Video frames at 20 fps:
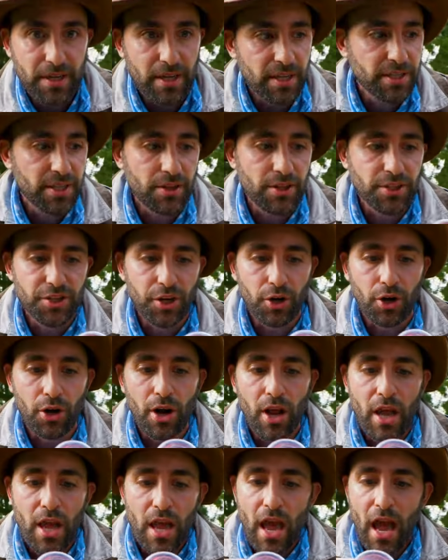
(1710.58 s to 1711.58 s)
it into the dirt.
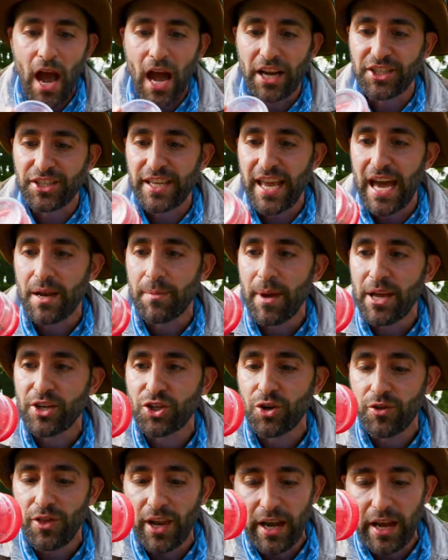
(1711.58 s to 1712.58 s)
I just had to make
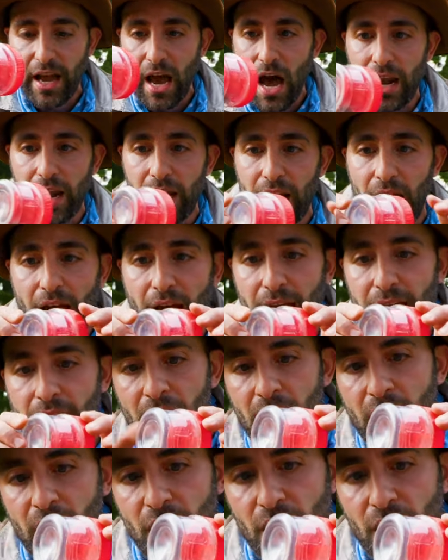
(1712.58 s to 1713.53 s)
sure that I got it. I